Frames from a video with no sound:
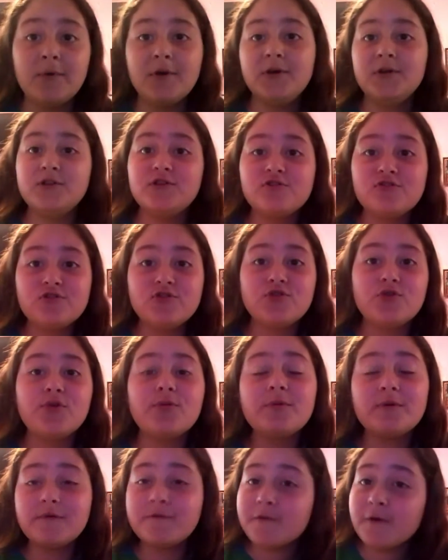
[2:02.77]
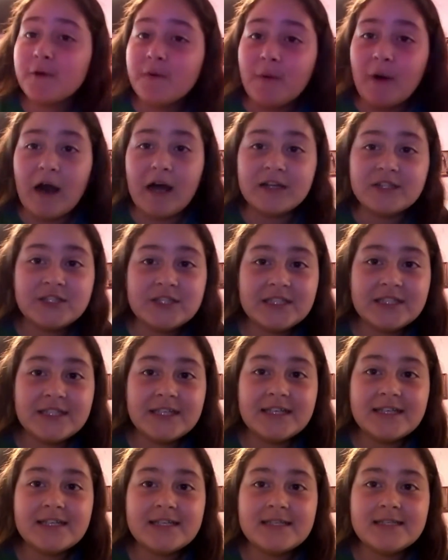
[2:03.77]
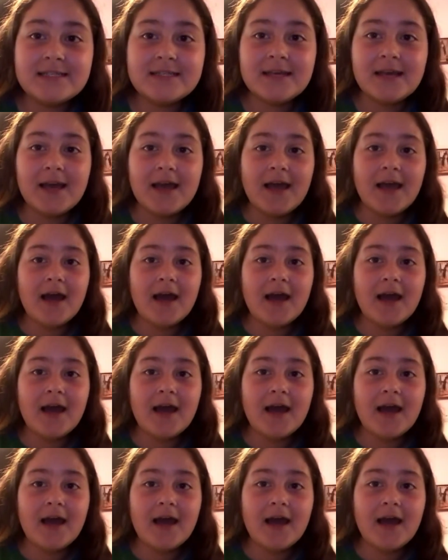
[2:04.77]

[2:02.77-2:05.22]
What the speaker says: but YouTube, if you're watching this,